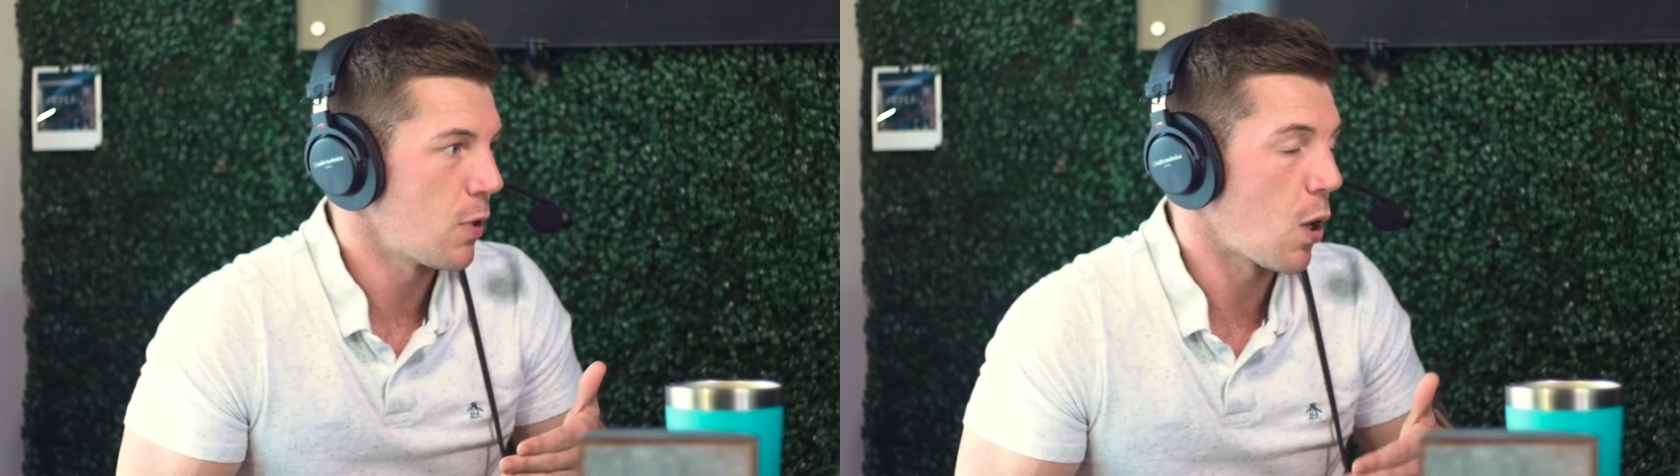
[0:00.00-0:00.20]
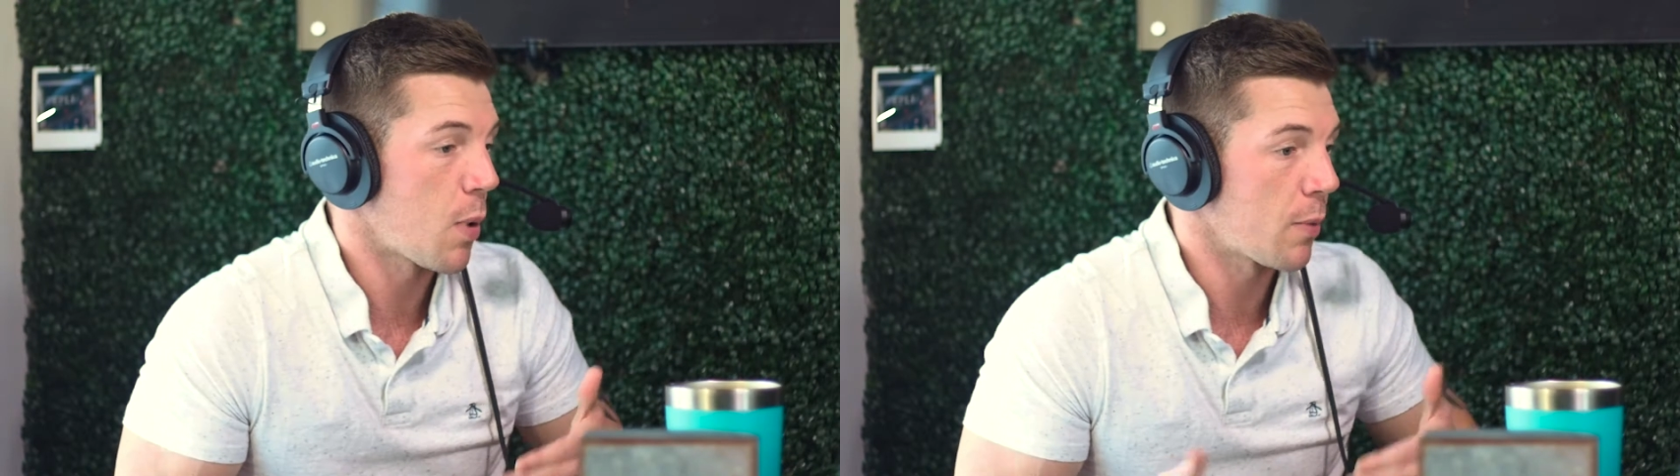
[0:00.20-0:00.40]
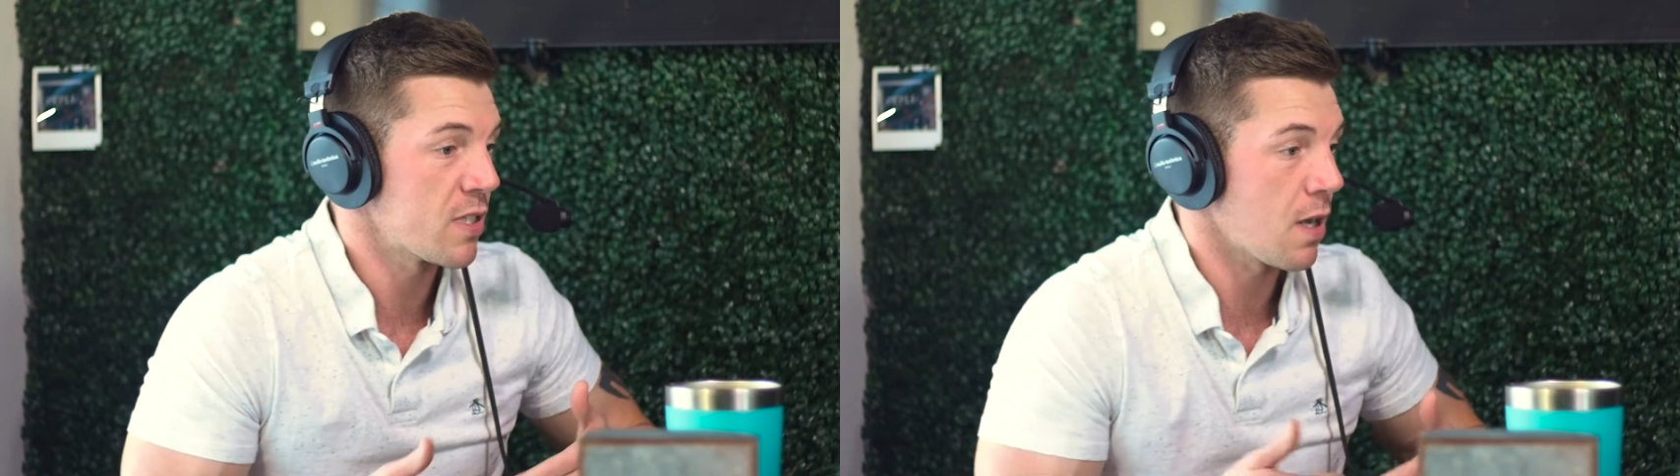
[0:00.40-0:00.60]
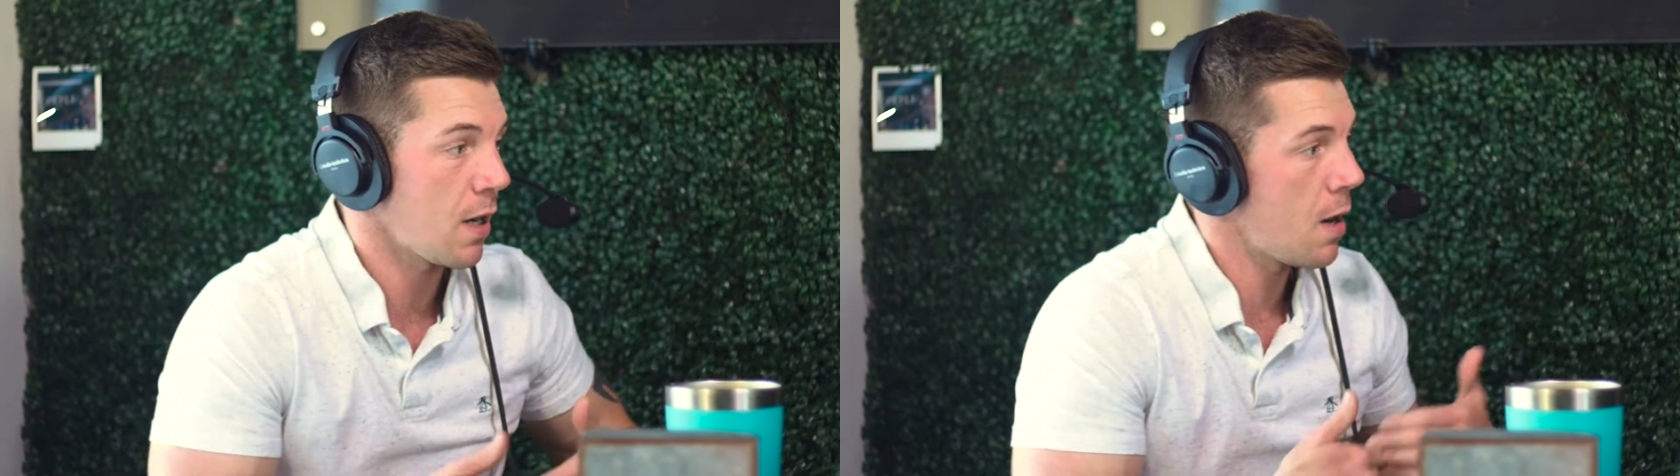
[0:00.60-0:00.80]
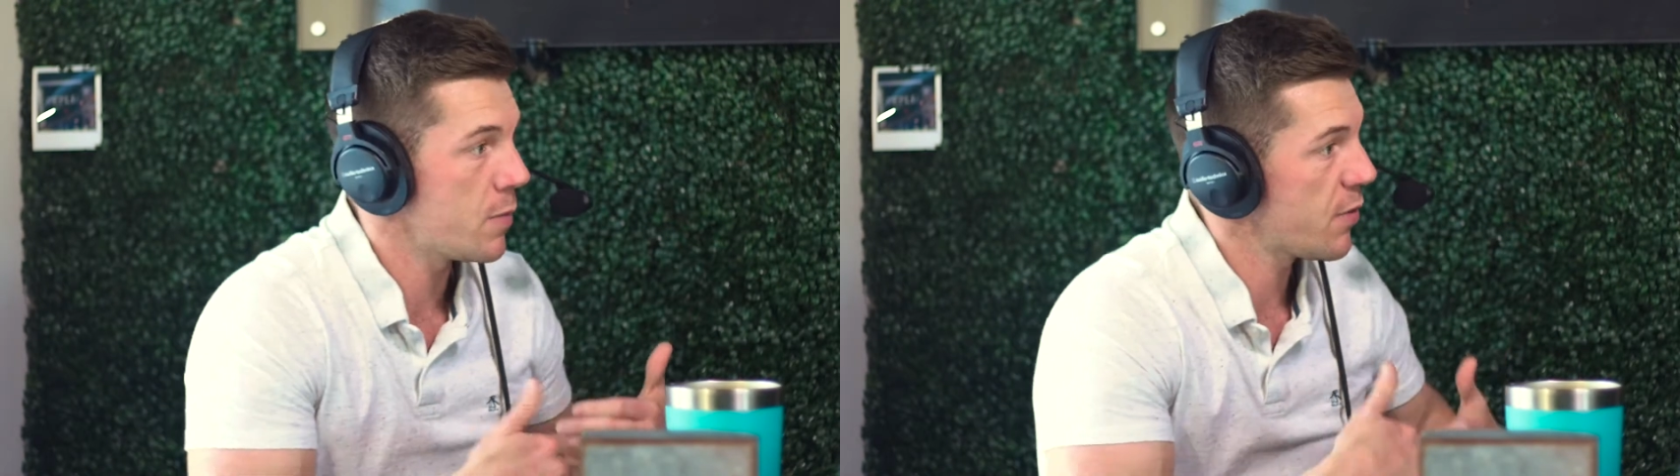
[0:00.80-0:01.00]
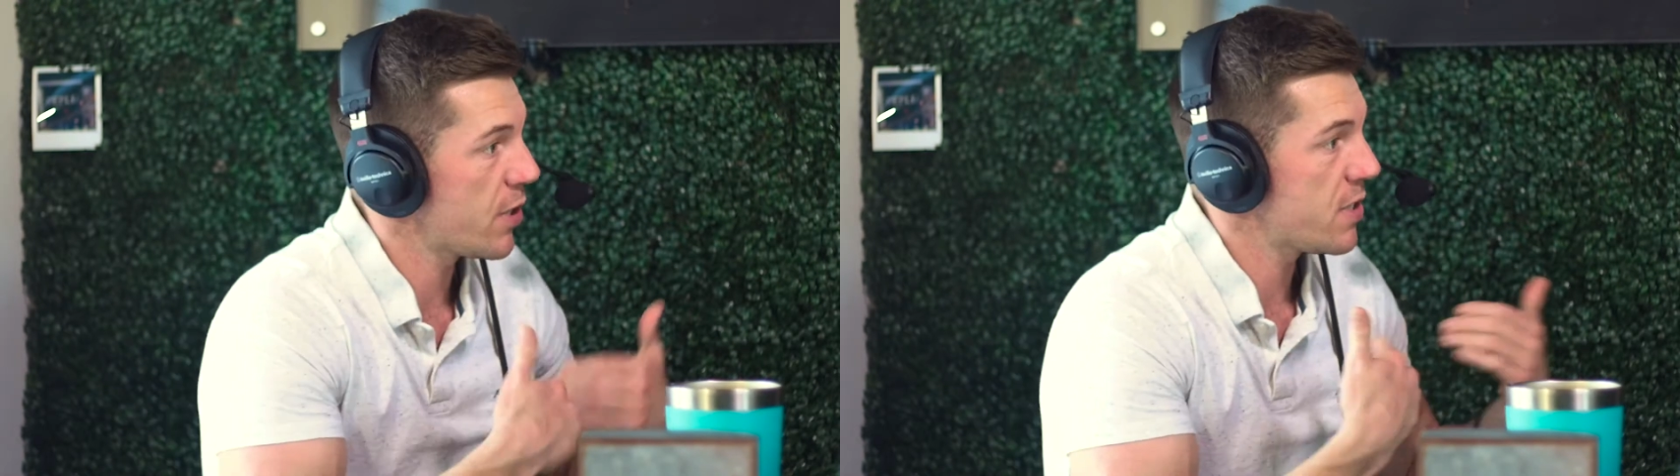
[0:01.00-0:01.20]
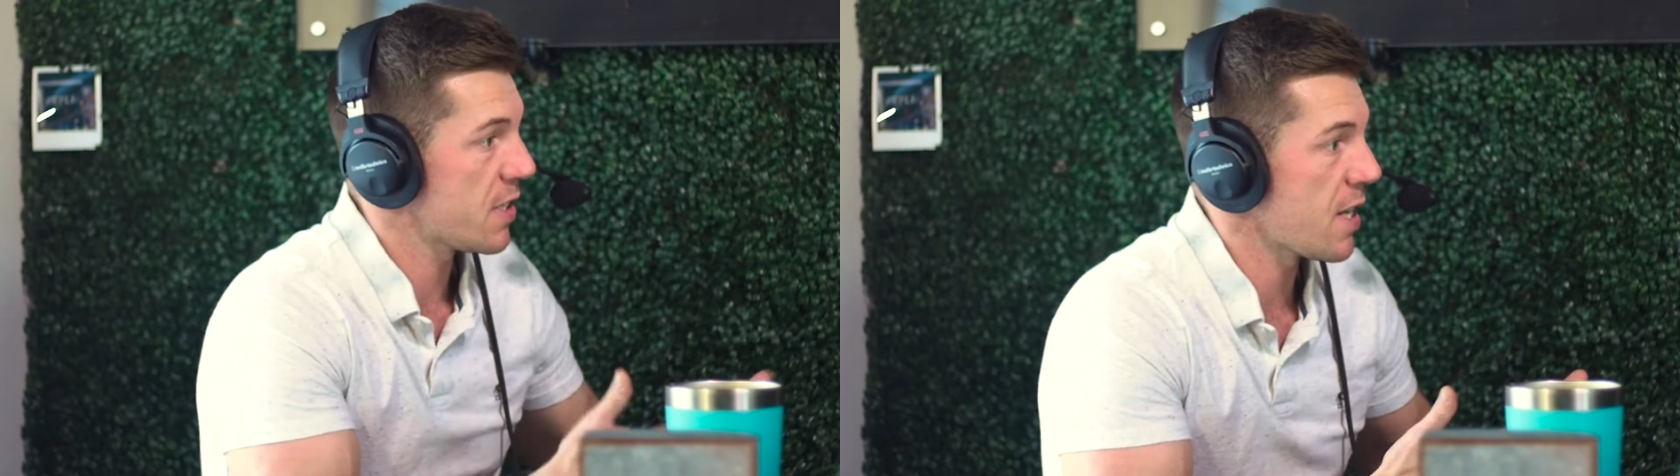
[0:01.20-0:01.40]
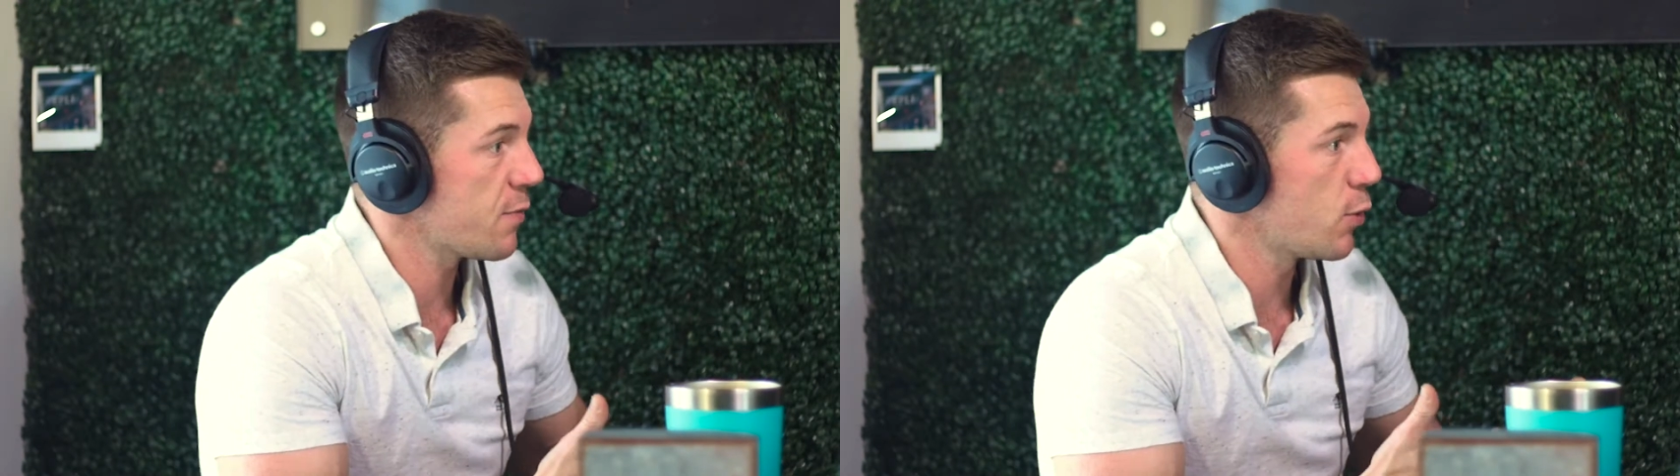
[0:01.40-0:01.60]
apartments.com is very
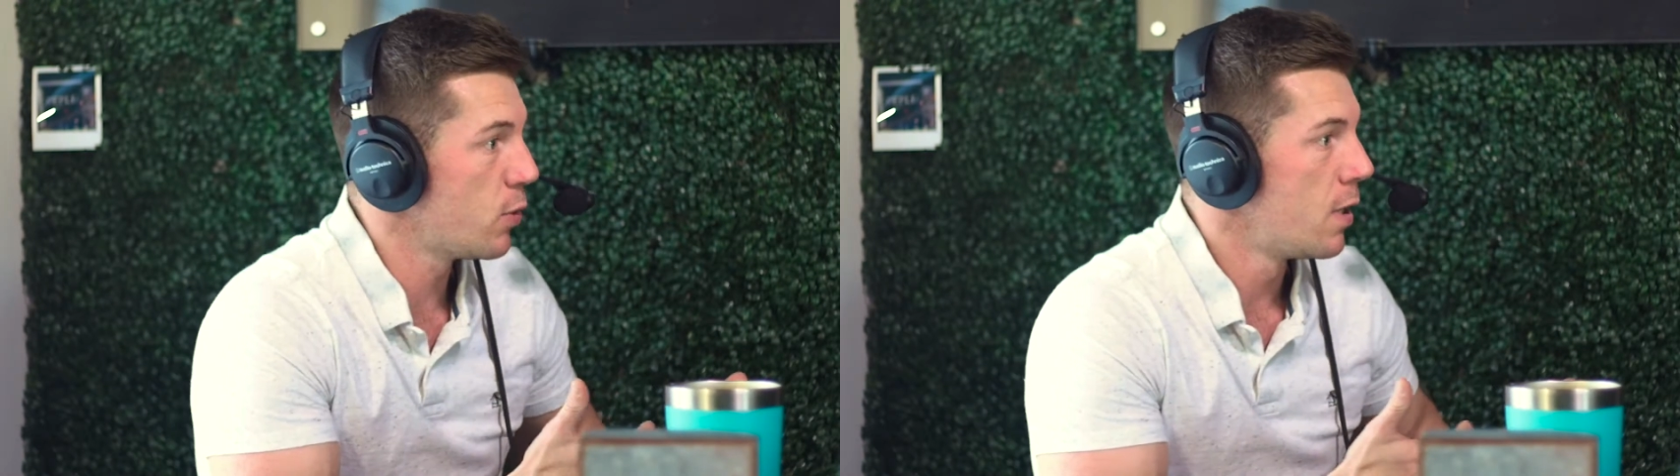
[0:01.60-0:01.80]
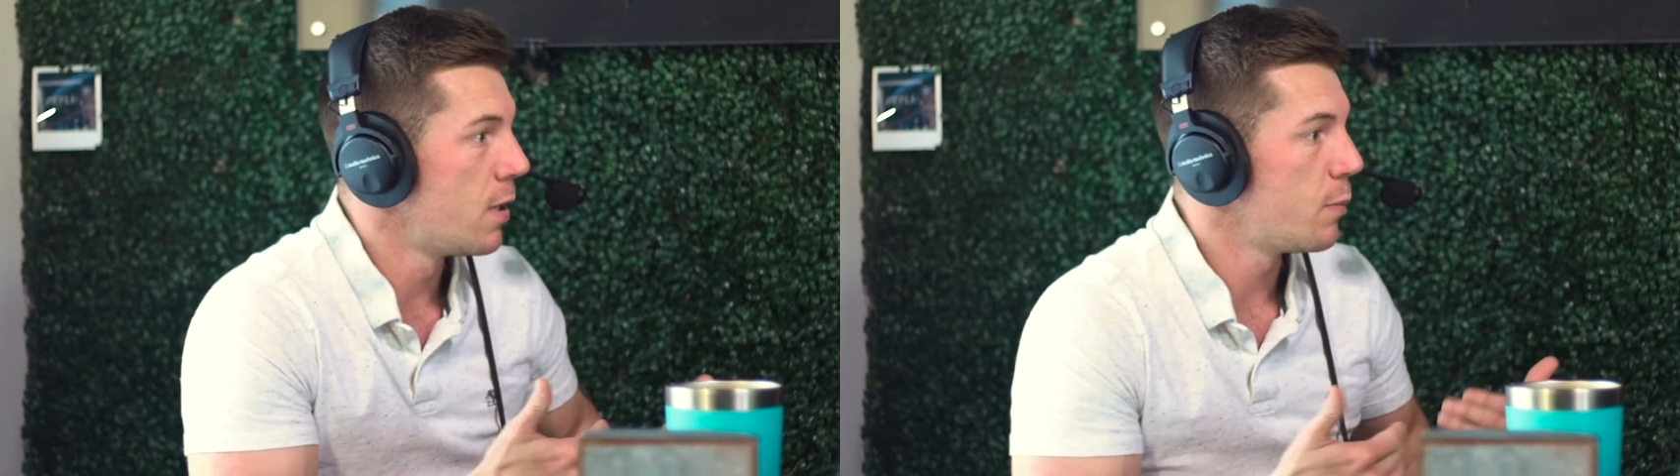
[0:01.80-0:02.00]
successful